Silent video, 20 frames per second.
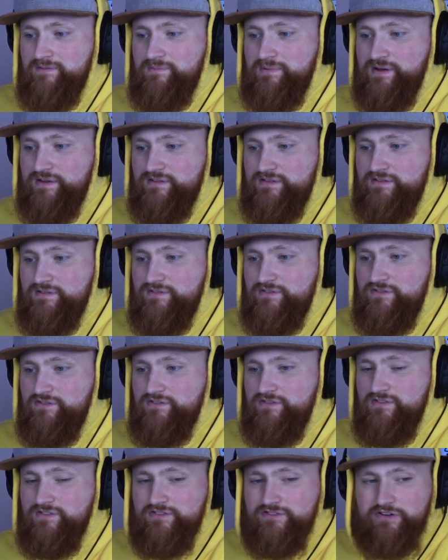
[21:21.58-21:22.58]
Because
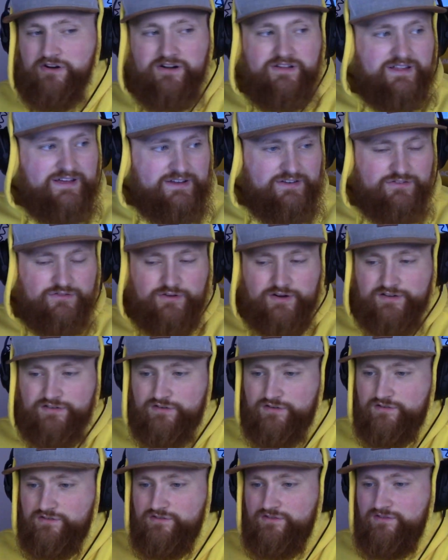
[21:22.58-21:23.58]
Starlight and Trixie are
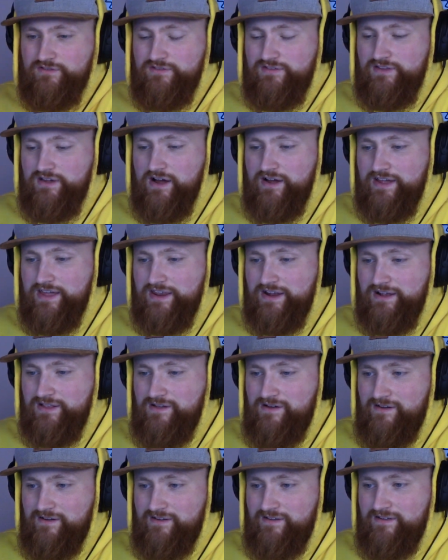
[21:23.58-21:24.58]
just not getting
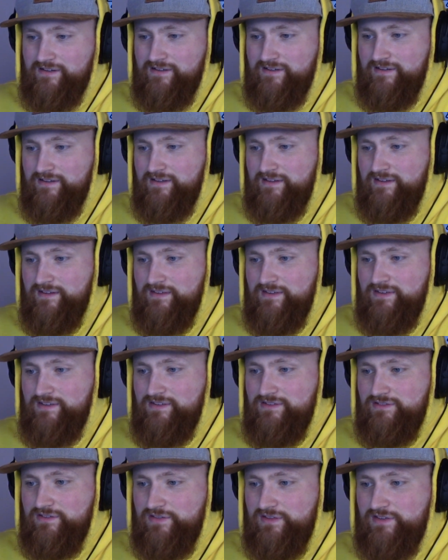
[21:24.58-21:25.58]
along.
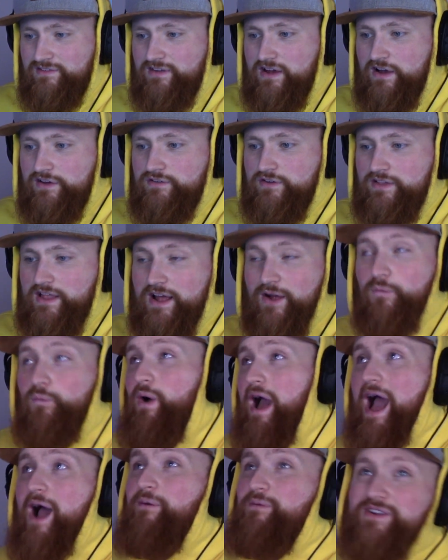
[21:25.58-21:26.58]
So these guys are like,
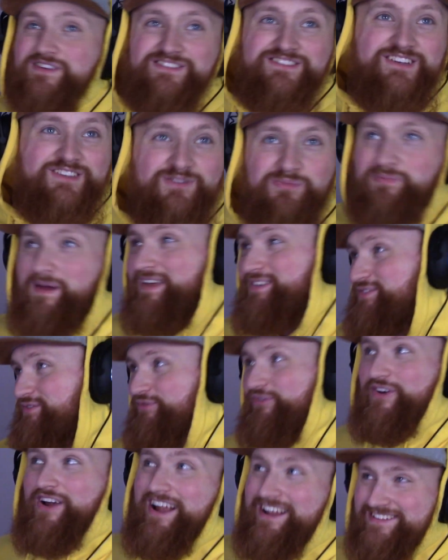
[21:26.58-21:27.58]
wow, we're such best
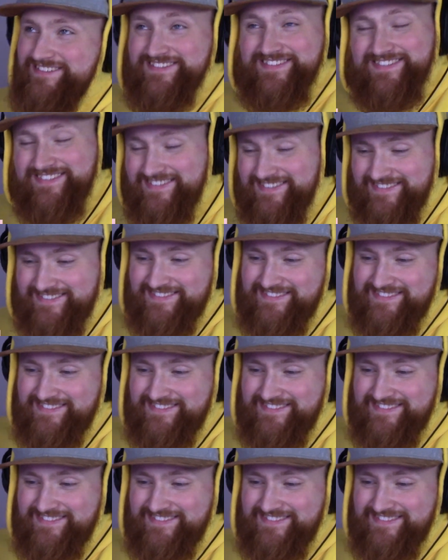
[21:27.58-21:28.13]
friends!